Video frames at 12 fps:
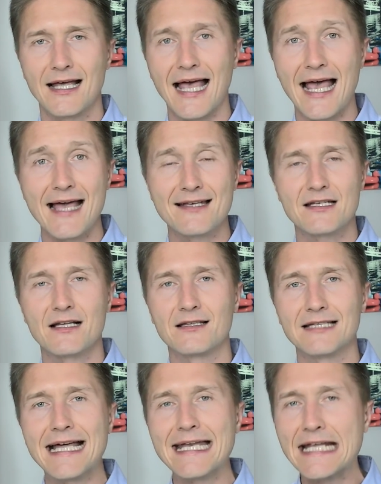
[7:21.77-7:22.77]
and
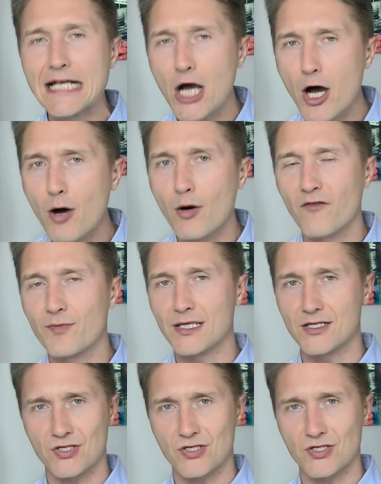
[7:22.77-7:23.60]
letting go of being